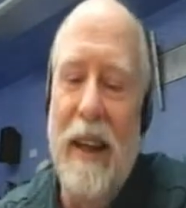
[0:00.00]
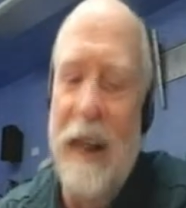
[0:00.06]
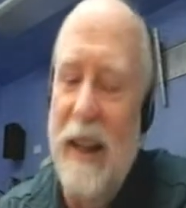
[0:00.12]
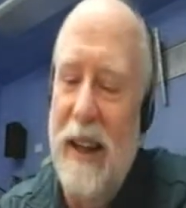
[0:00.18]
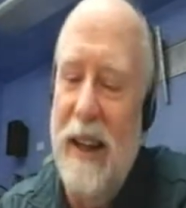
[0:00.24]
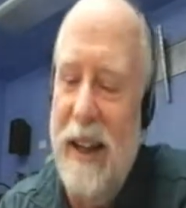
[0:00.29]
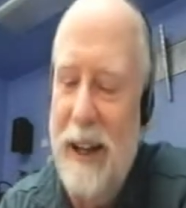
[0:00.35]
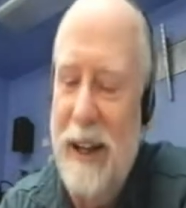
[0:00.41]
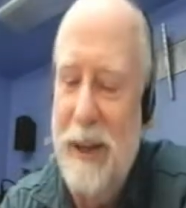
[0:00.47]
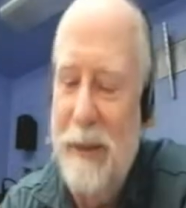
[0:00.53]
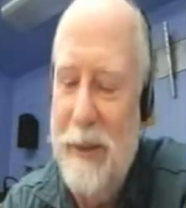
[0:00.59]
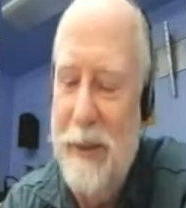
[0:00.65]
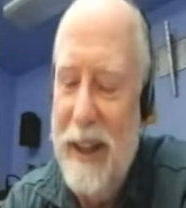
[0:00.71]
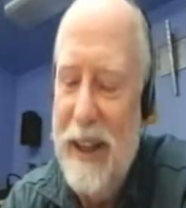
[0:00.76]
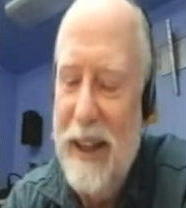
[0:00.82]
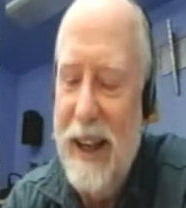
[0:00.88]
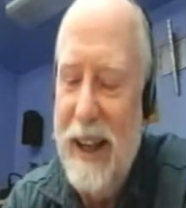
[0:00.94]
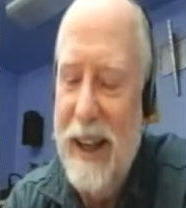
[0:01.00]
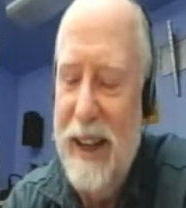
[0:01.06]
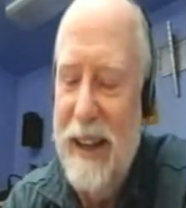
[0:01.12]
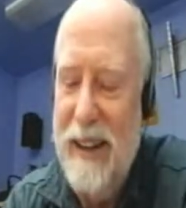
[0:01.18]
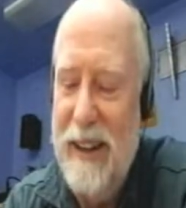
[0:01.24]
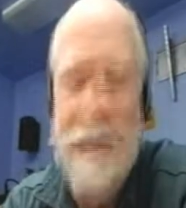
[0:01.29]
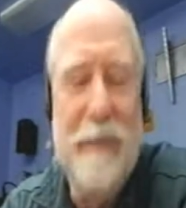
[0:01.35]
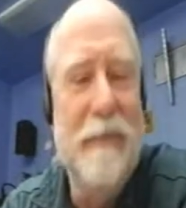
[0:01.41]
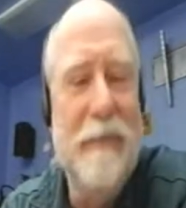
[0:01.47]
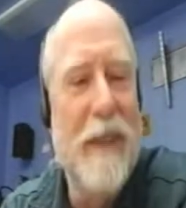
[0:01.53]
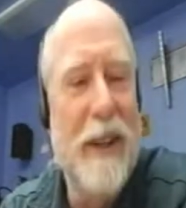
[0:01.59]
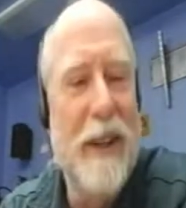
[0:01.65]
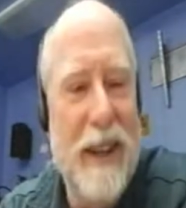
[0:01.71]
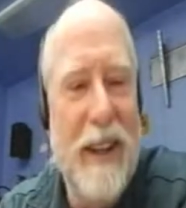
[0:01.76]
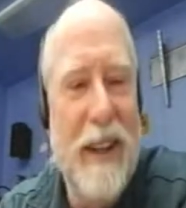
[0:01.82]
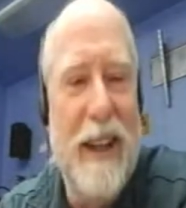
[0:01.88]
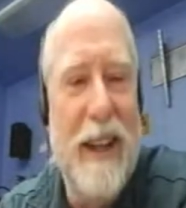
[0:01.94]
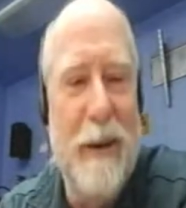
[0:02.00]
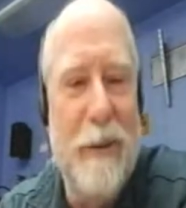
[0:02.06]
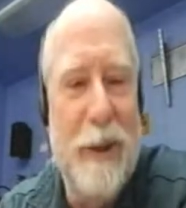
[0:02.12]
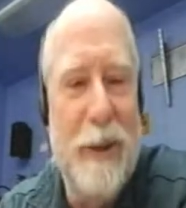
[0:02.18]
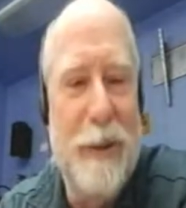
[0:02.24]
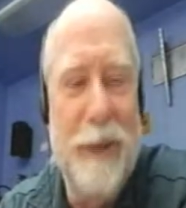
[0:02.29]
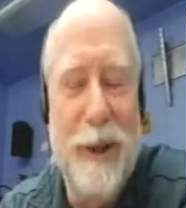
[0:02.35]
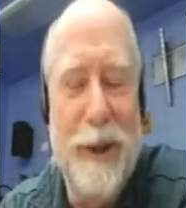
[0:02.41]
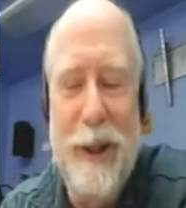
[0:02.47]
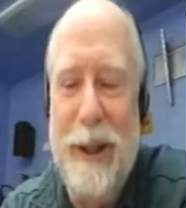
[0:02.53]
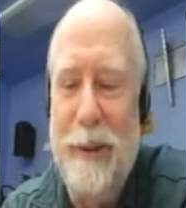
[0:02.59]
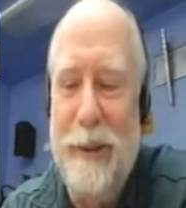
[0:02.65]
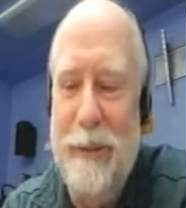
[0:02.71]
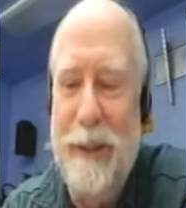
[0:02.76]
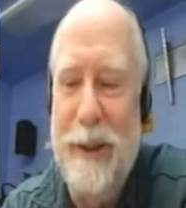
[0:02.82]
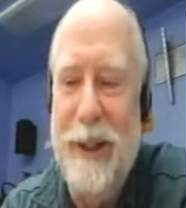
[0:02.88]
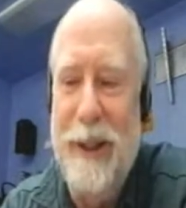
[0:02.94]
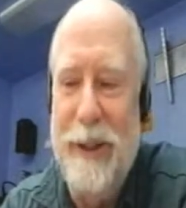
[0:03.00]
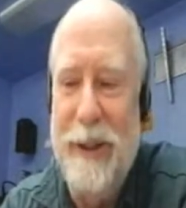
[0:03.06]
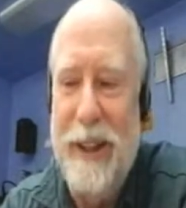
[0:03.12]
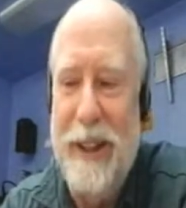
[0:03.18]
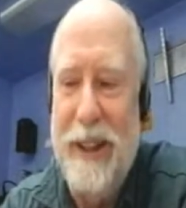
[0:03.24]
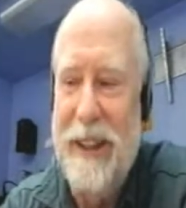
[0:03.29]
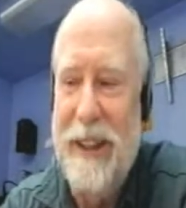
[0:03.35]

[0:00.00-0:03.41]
Um, that was pretty pretty unique.